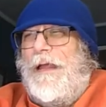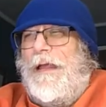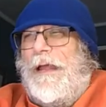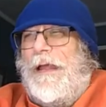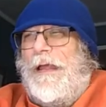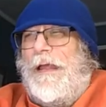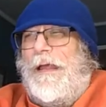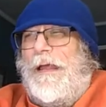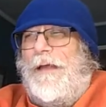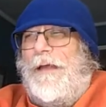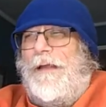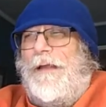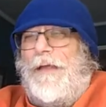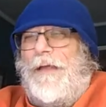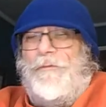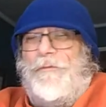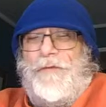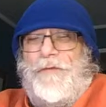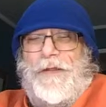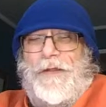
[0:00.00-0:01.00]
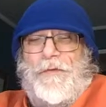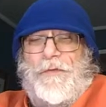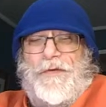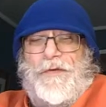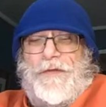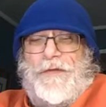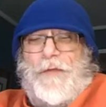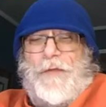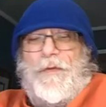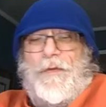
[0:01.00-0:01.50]
and I really
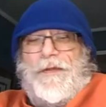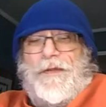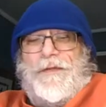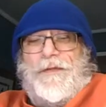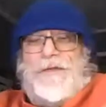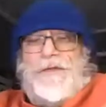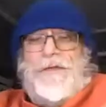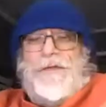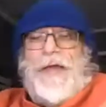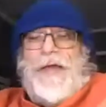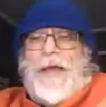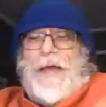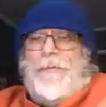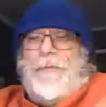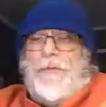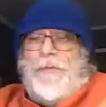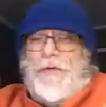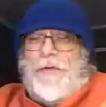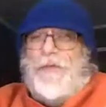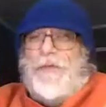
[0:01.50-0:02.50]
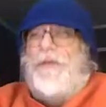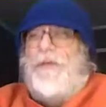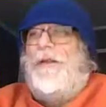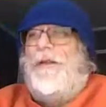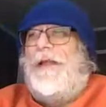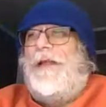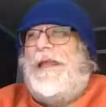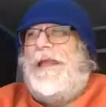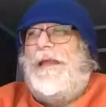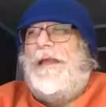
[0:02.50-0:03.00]
wish they wouldn't do that
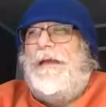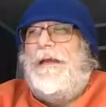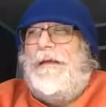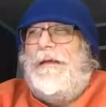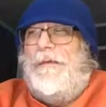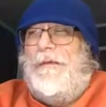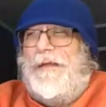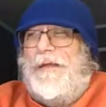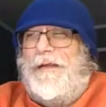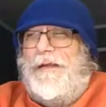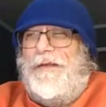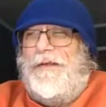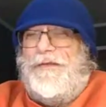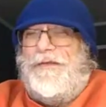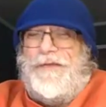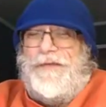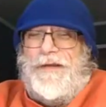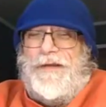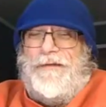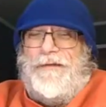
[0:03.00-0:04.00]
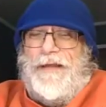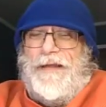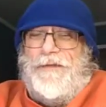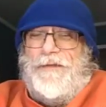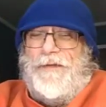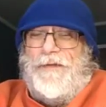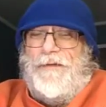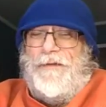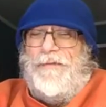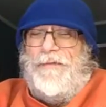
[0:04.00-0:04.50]
personally because Shudder
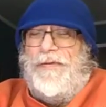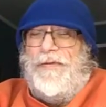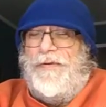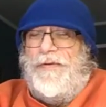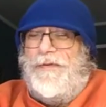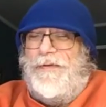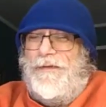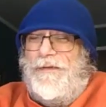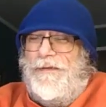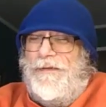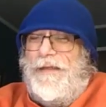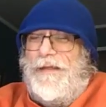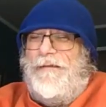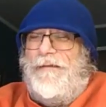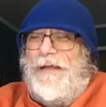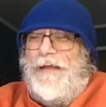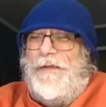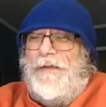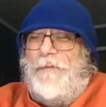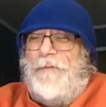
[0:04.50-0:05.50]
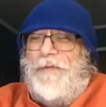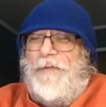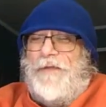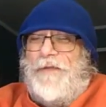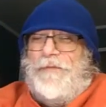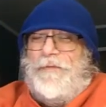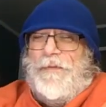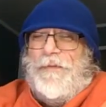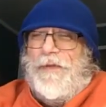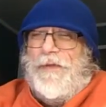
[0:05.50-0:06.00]
has a they don't have the
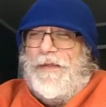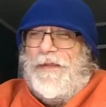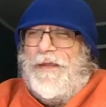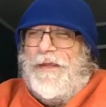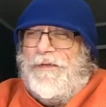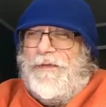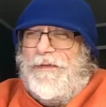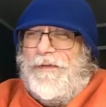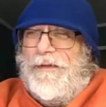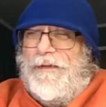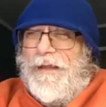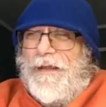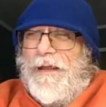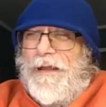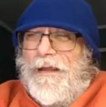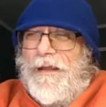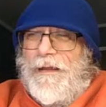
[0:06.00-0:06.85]
best reputation.